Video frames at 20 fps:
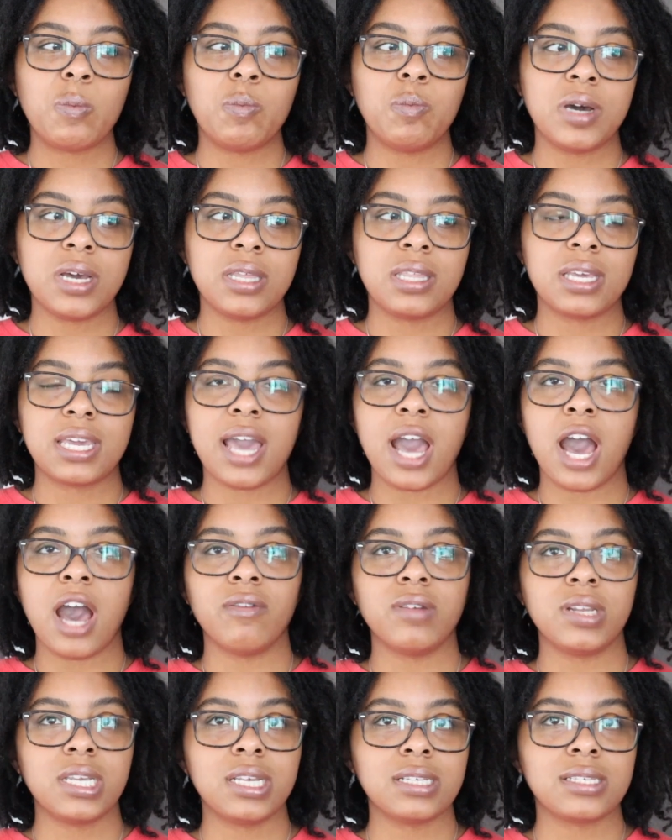but the
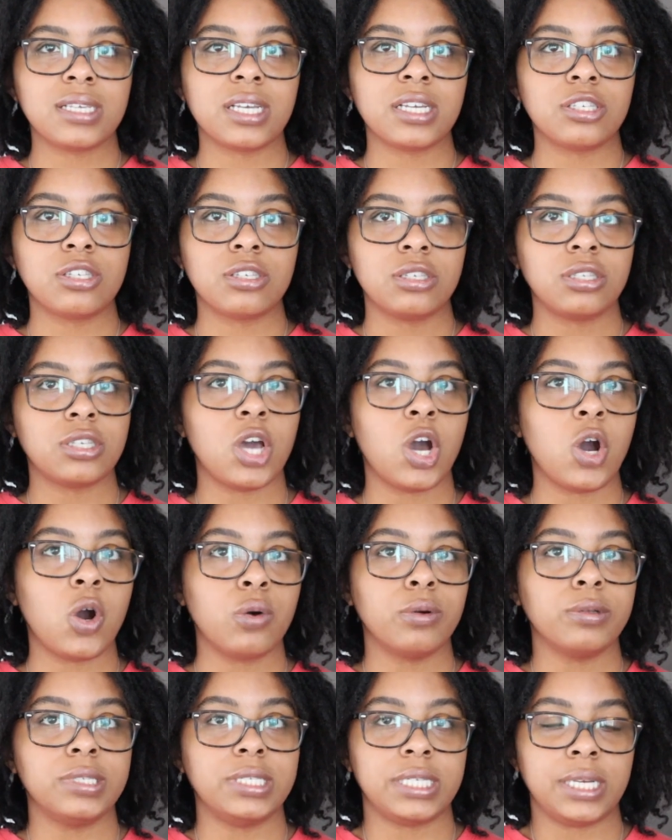cavity is like
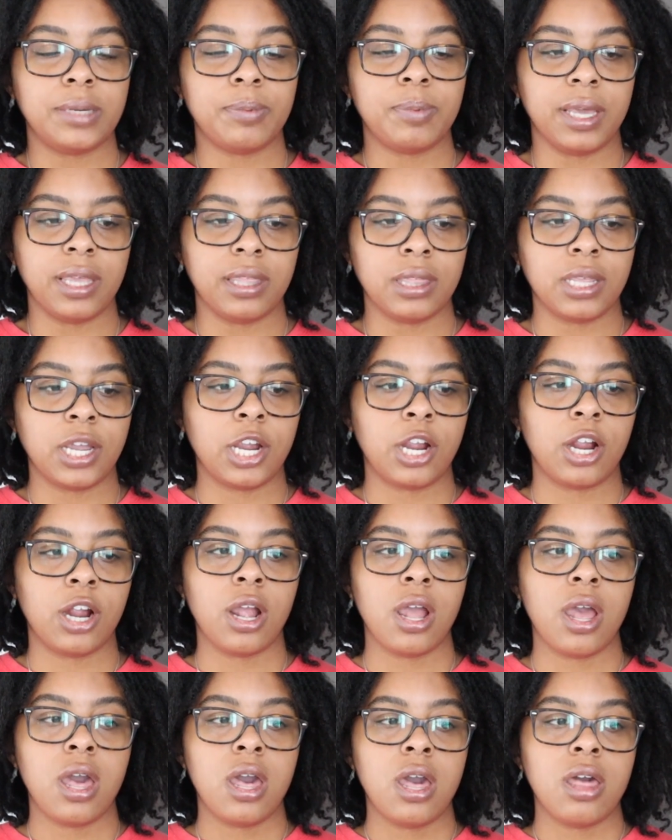so deep in
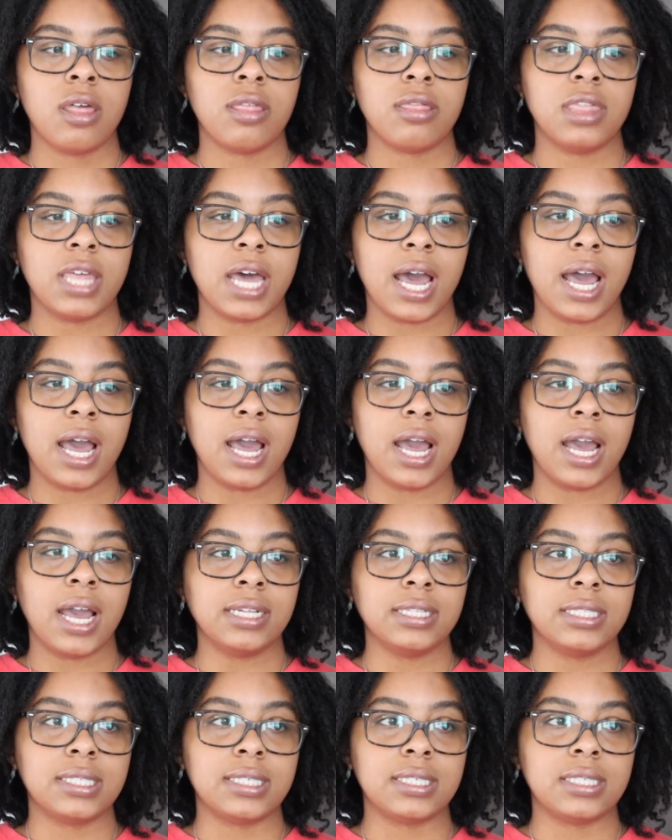there
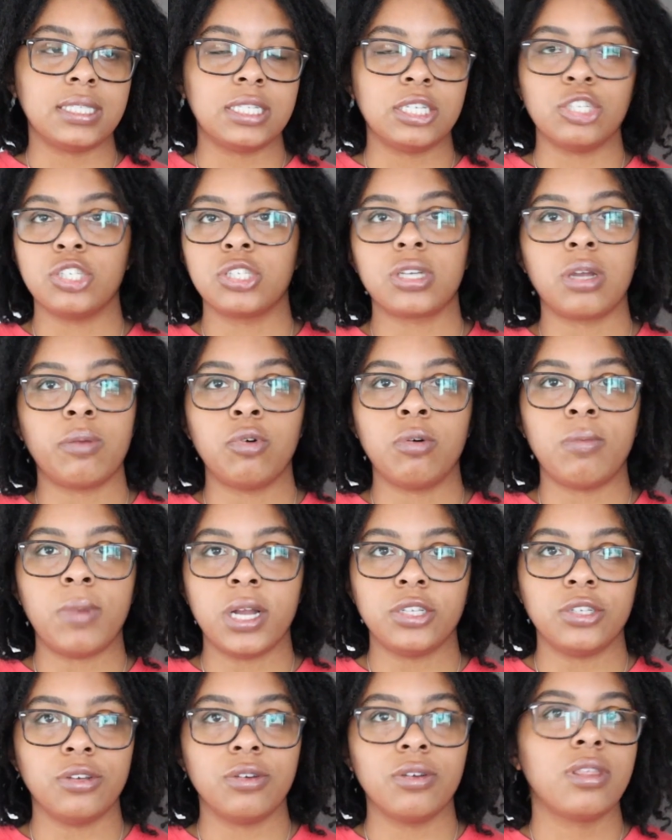that they're just gonna pull
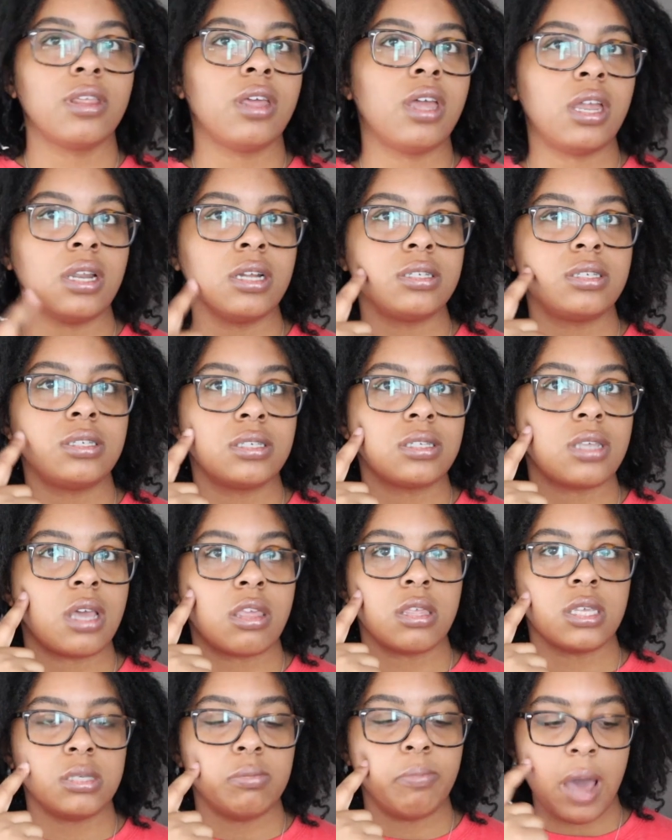my tooth, and it's just
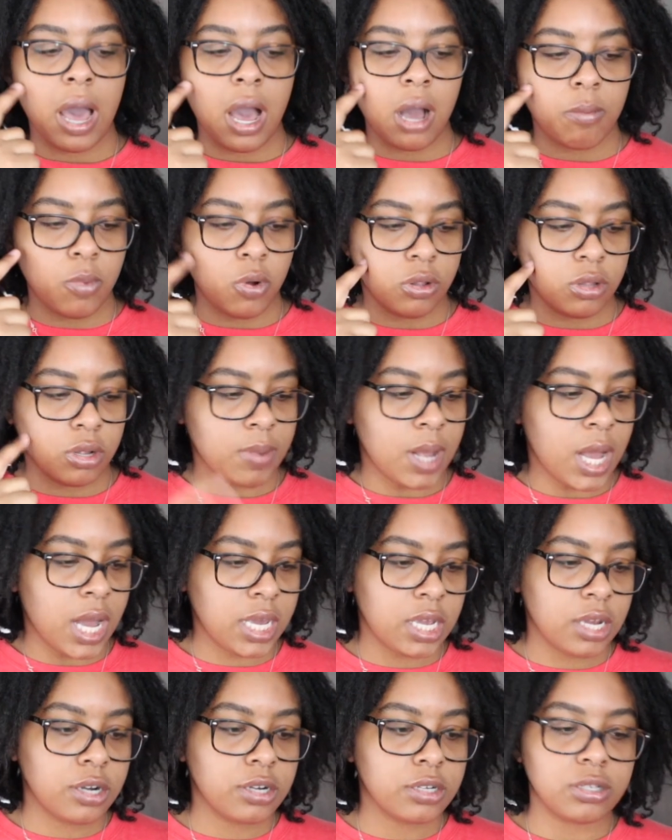like this back molar
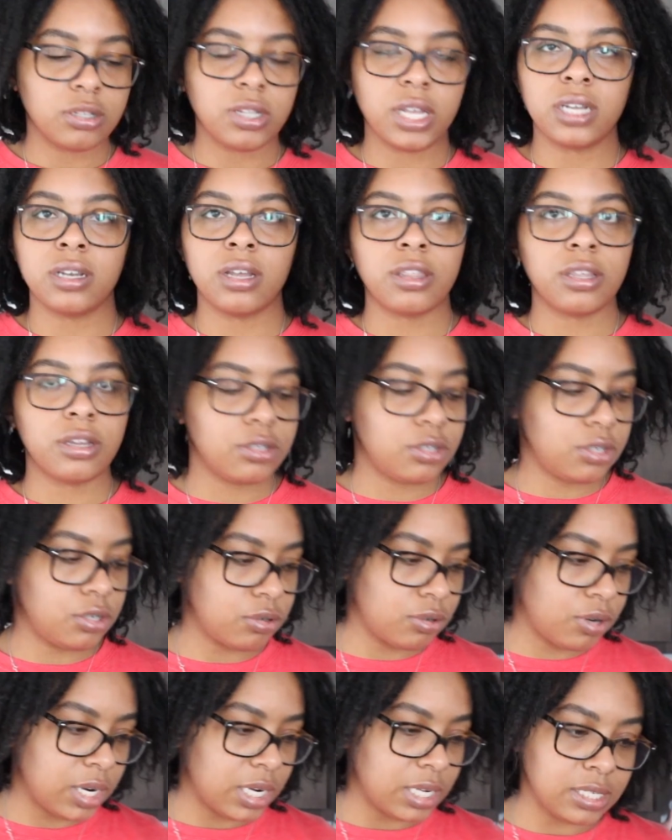back here, so like nothing
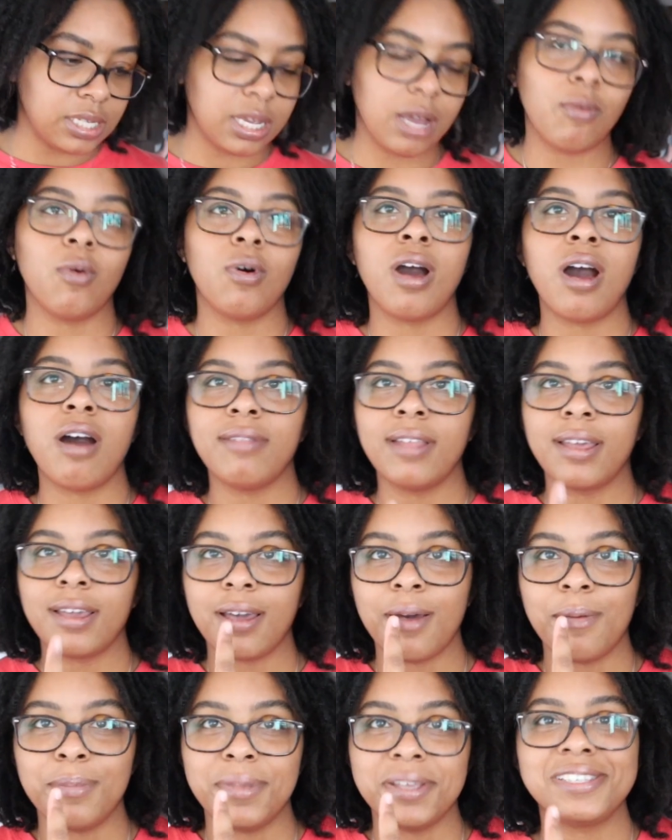too crazy. I won't have
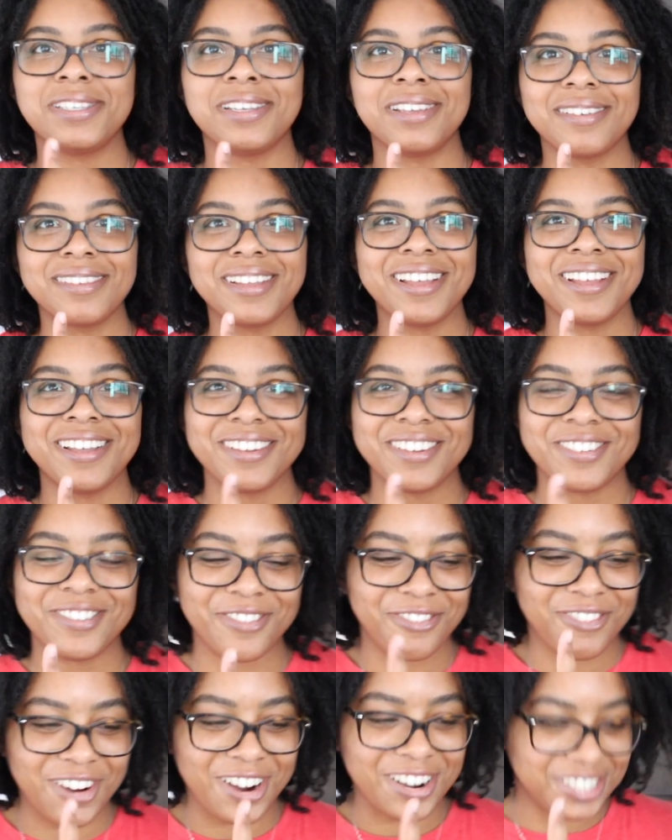like a missing
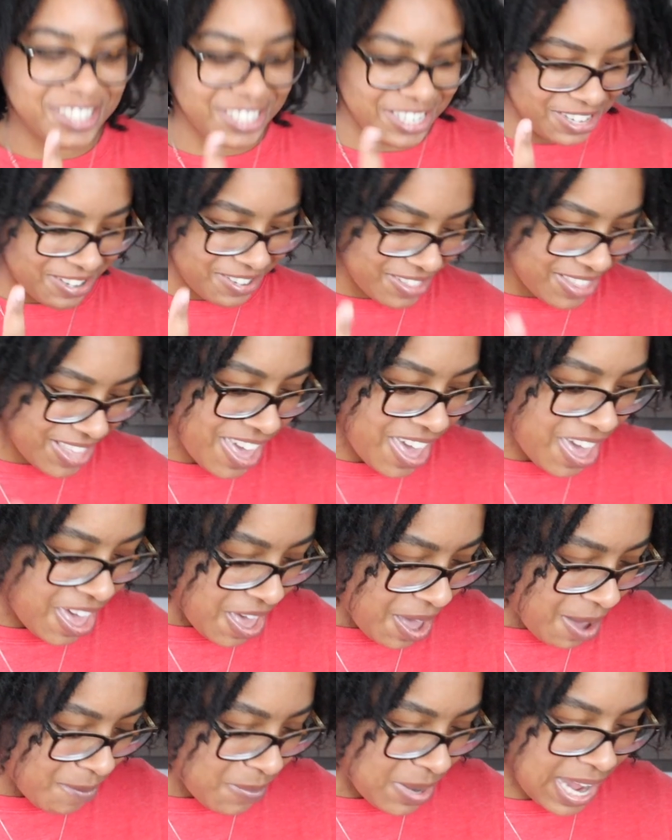front tooth,
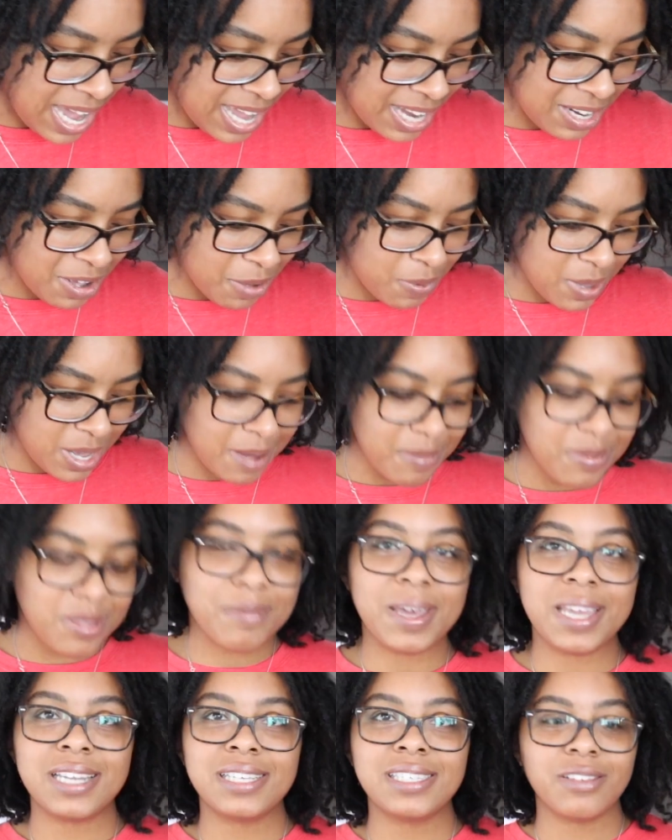but I had to go pick up the
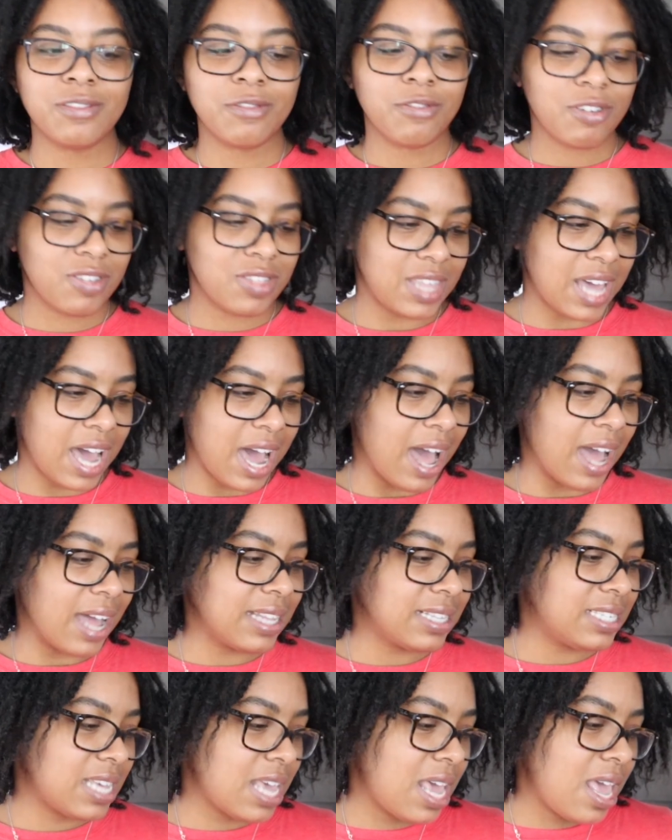medicine for
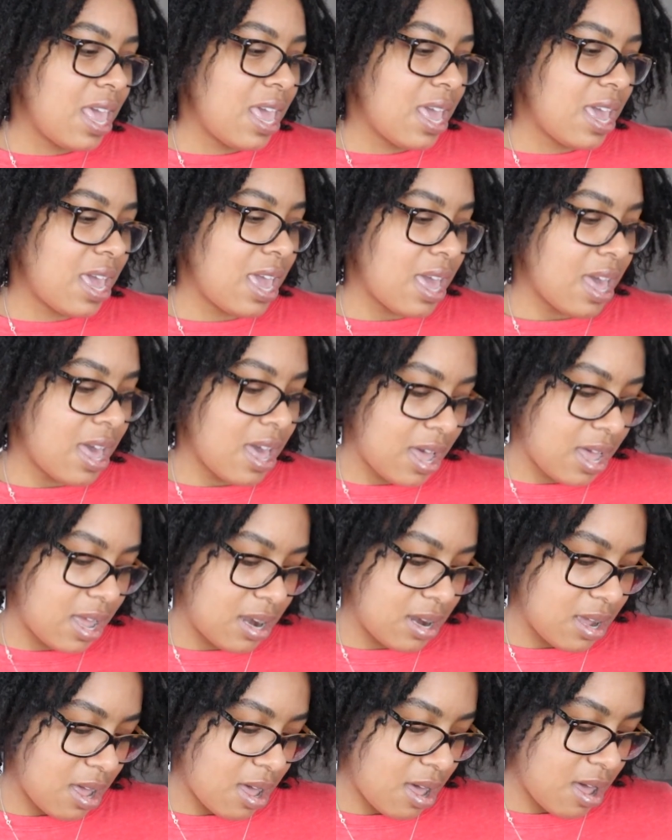that.
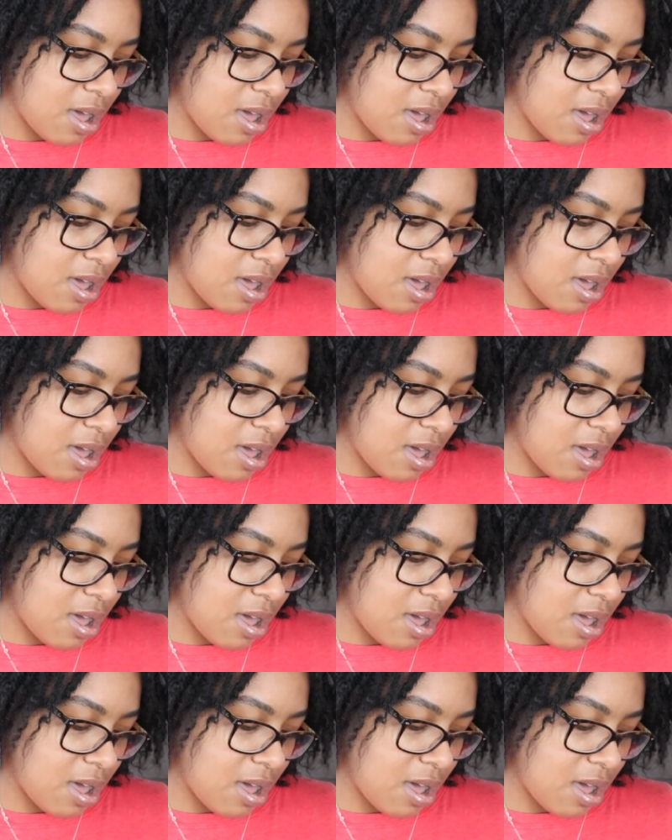And